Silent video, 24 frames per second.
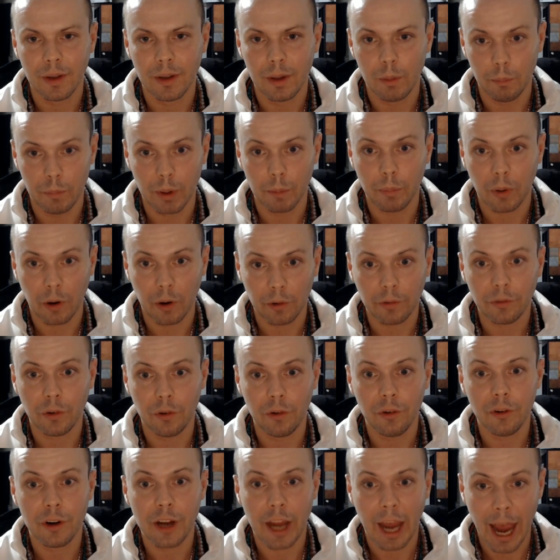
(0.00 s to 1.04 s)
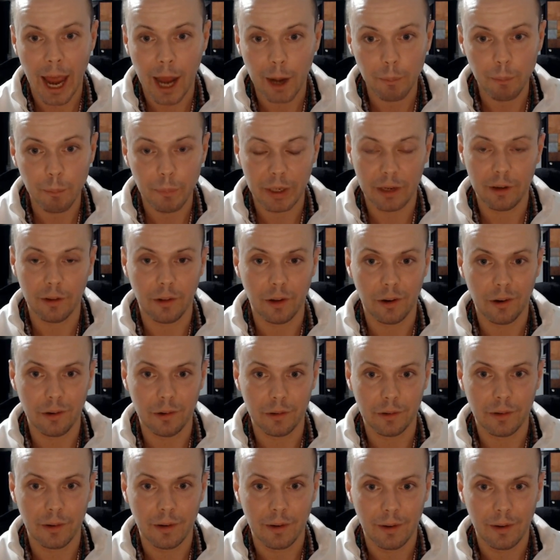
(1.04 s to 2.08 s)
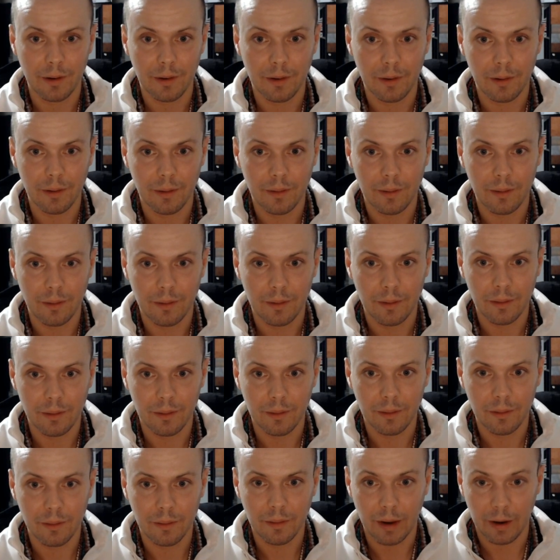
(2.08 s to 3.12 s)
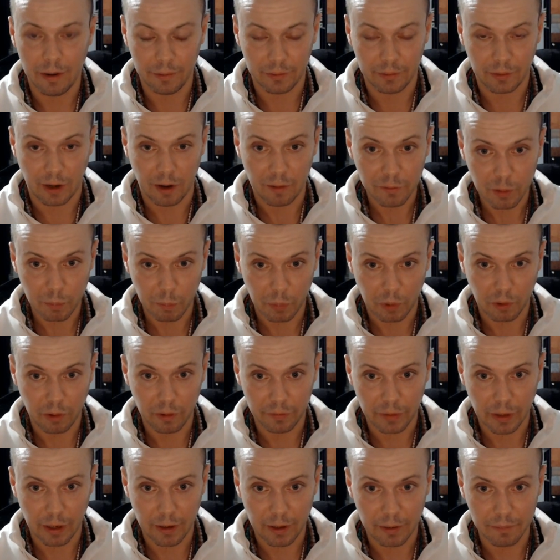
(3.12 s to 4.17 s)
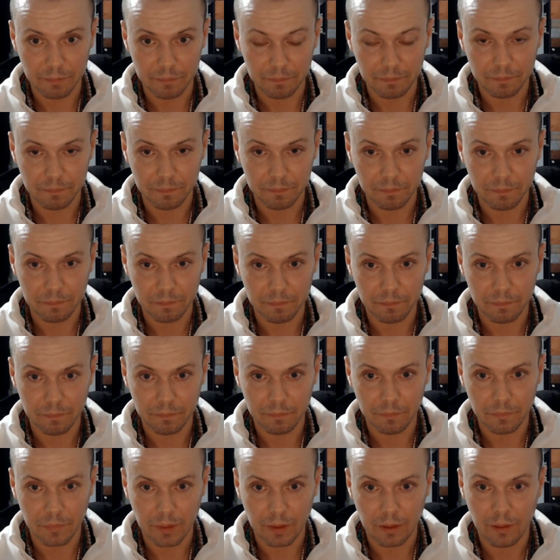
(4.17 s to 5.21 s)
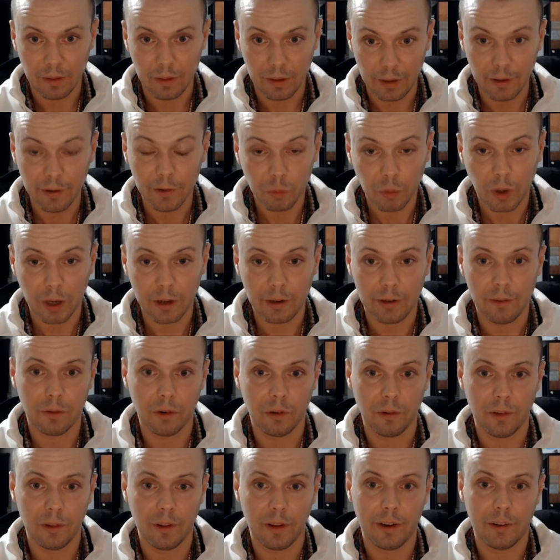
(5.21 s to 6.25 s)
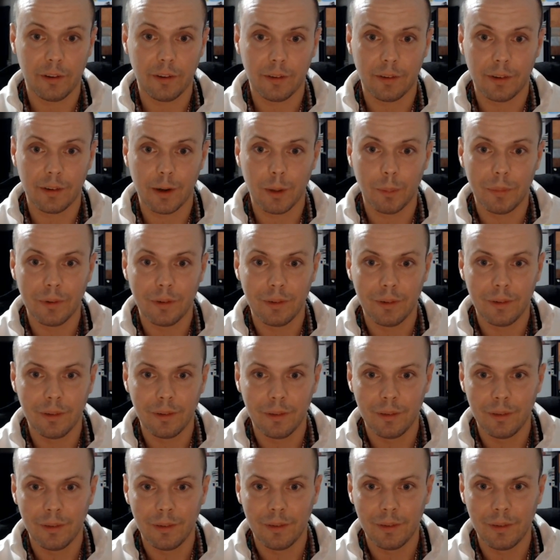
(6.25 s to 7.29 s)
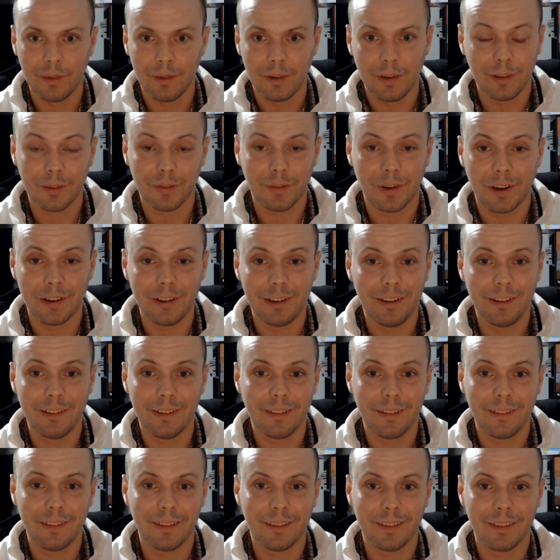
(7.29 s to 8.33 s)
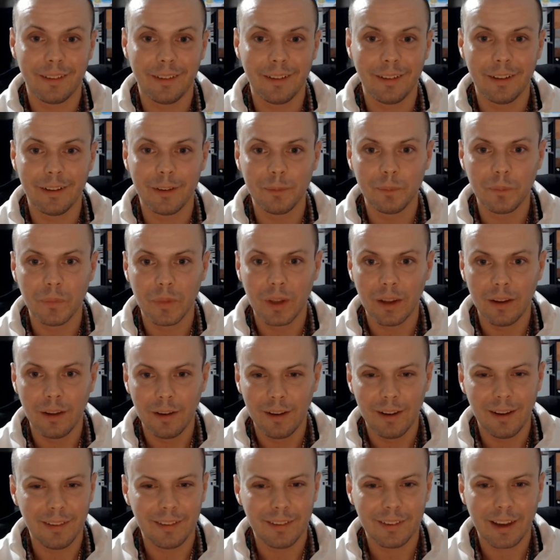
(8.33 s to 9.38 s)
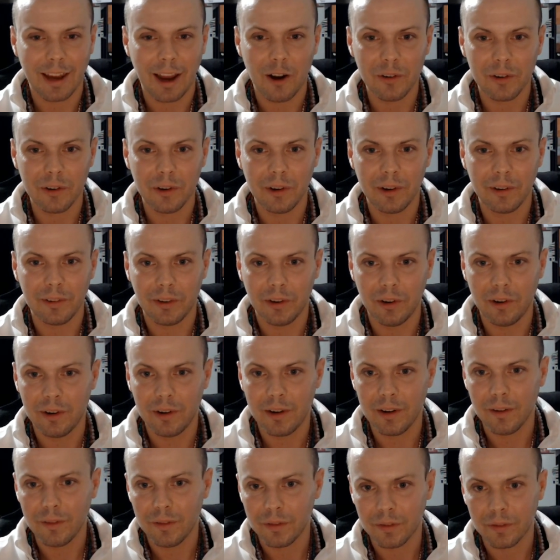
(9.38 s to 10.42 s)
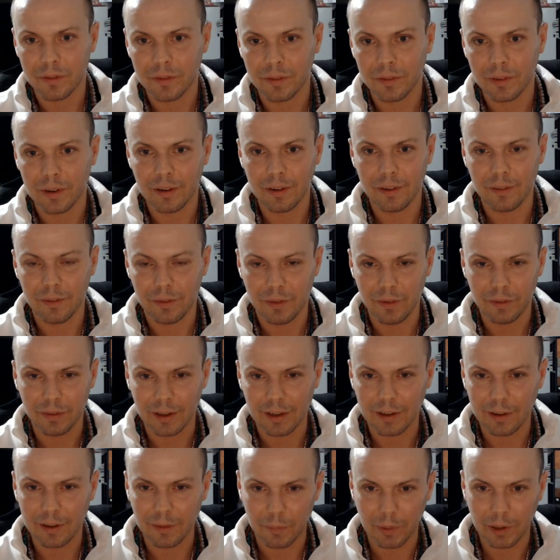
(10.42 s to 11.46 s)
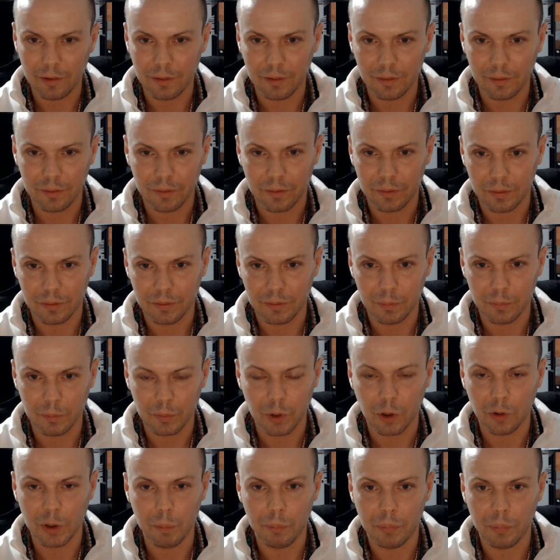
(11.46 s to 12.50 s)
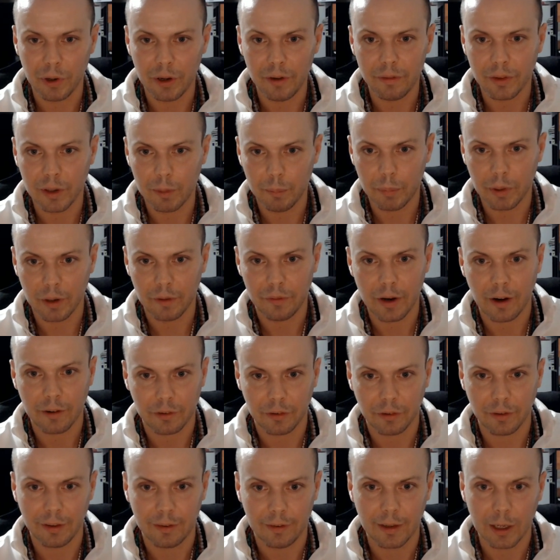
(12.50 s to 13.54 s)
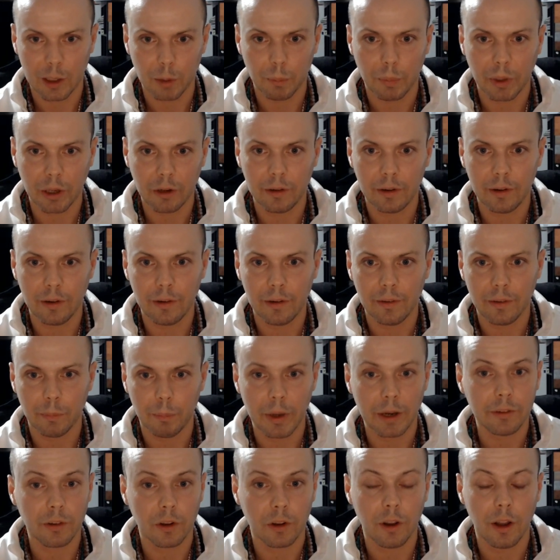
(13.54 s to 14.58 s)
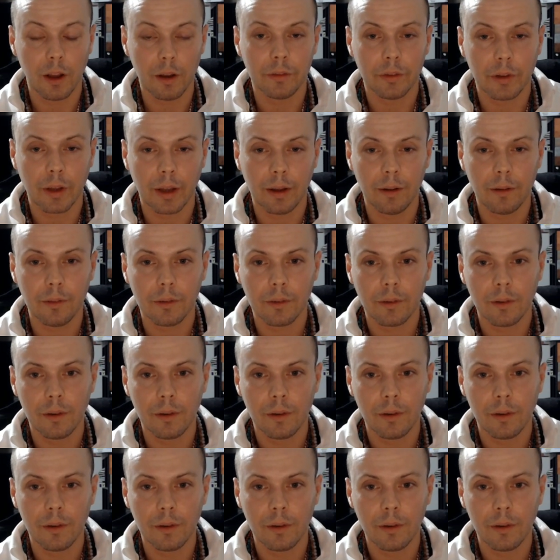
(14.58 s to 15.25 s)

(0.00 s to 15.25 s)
But a person who can be alone and is comfortable with that is ready for a relationship. It's funny. It's counterintuitive if you think about it only briefly, but if you actually think about it, it makes a lot of sense.